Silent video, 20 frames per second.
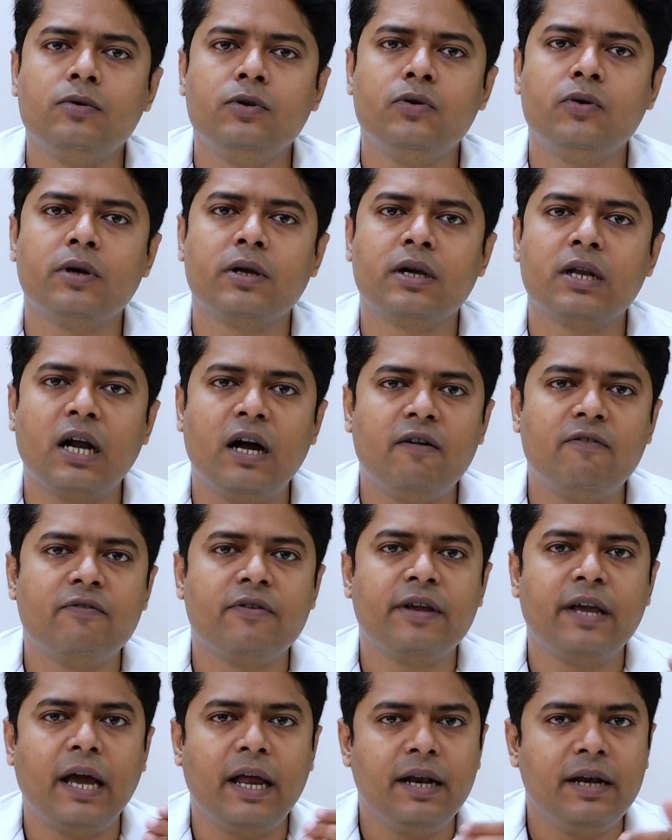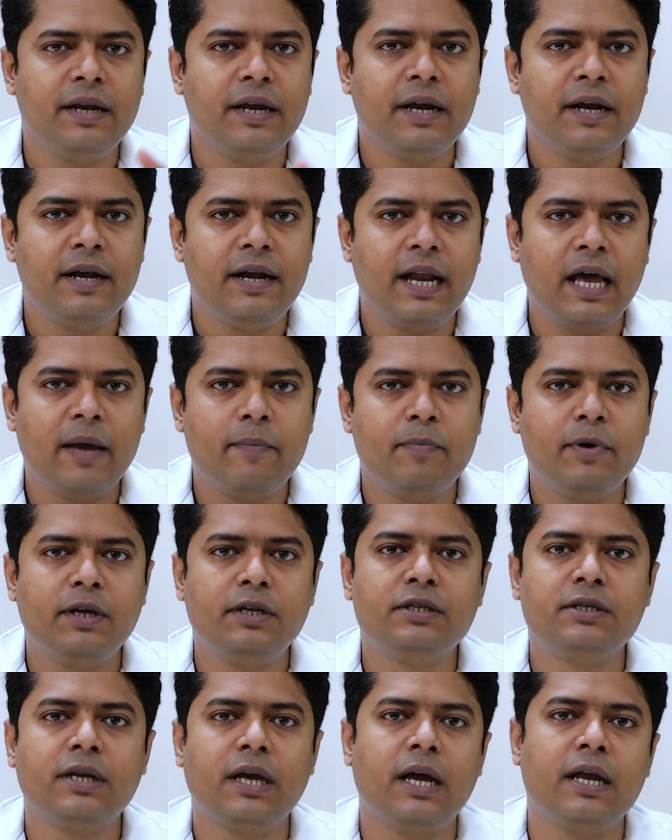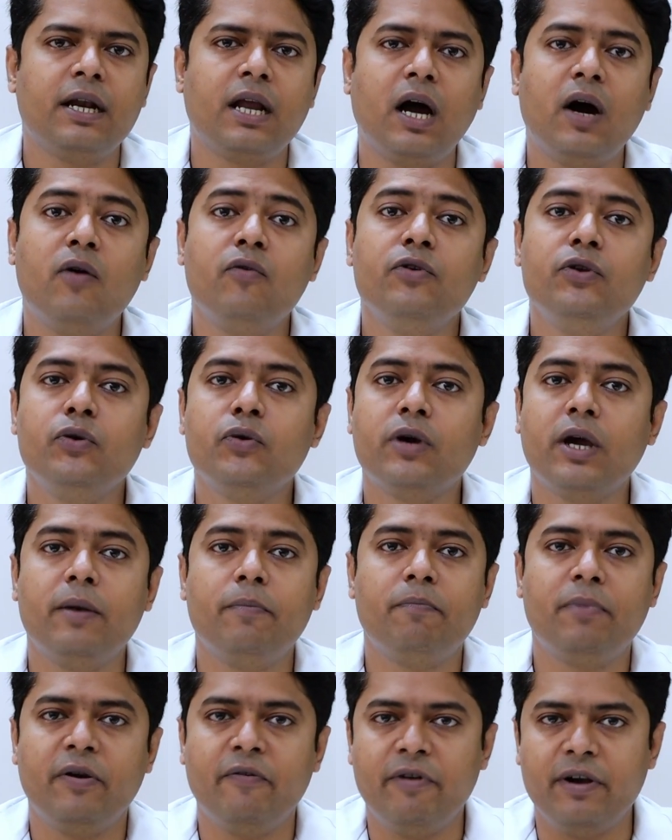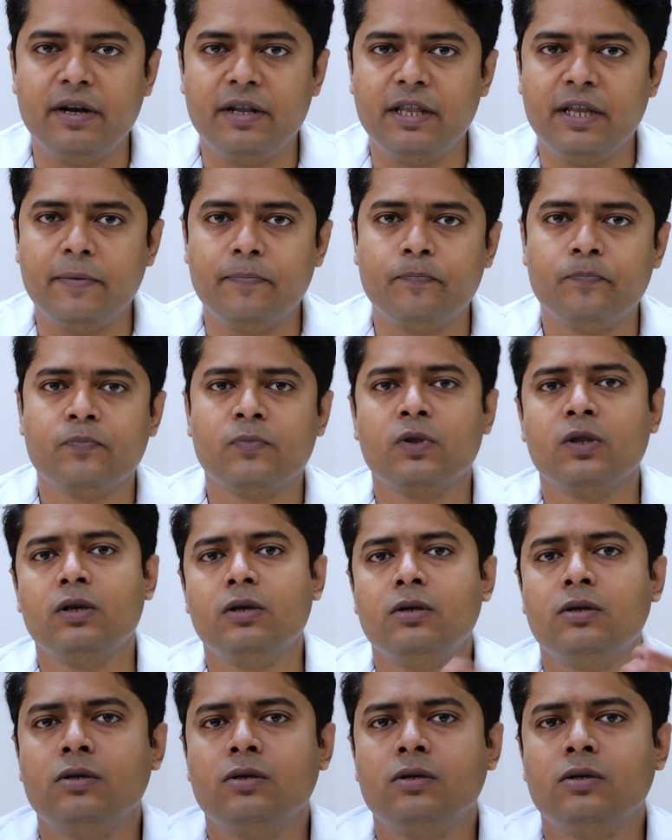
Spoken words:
your graft can get damaged and how you can prevent them.